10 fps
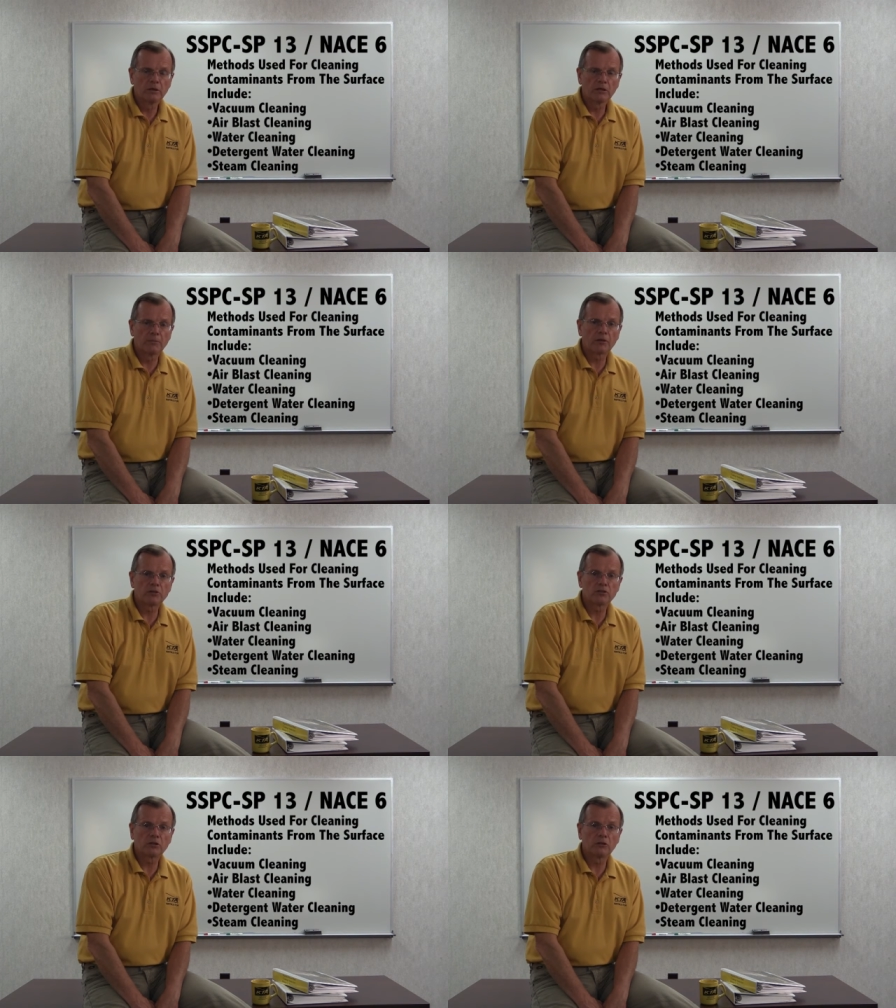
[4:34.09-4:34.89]
The
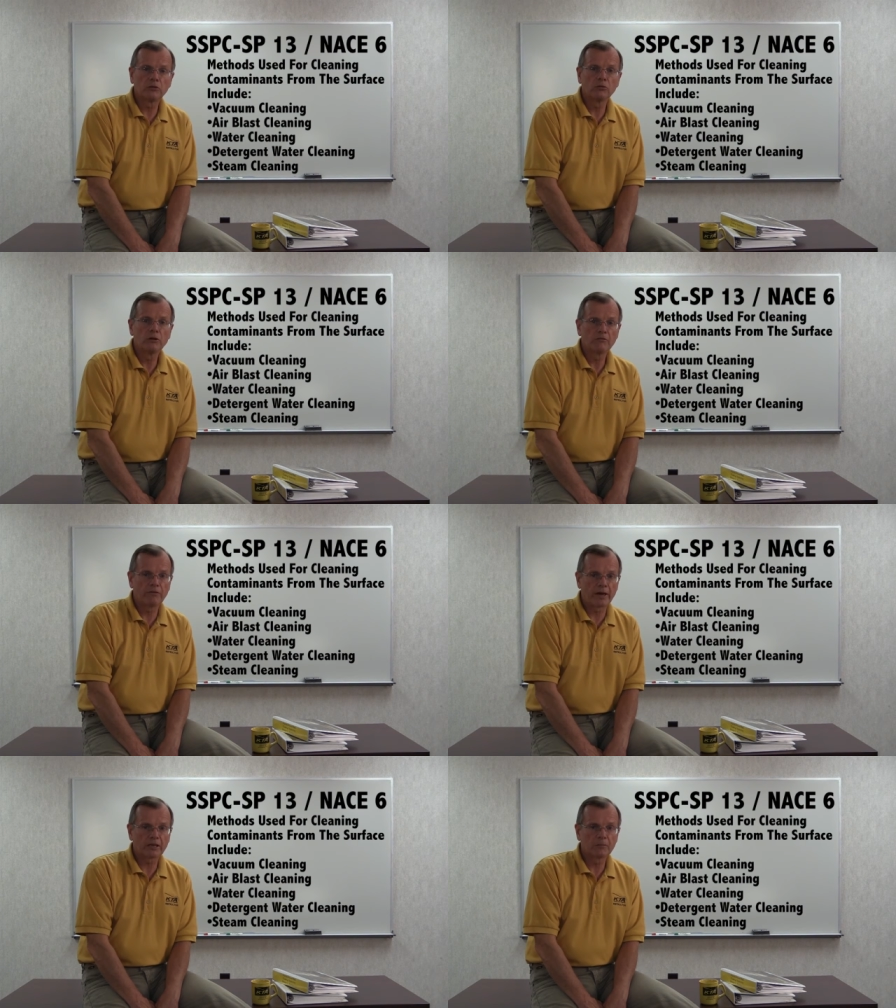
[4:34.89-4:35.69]
methods include
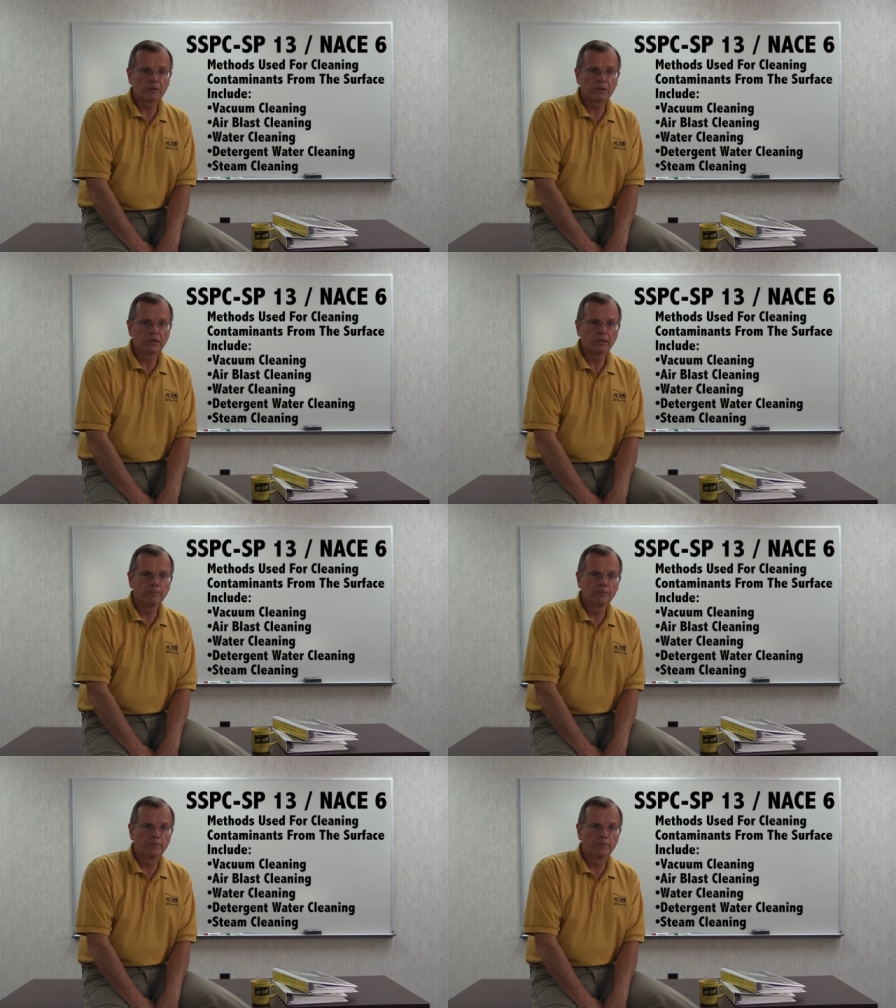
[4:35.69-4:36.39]
vacuum cleaning,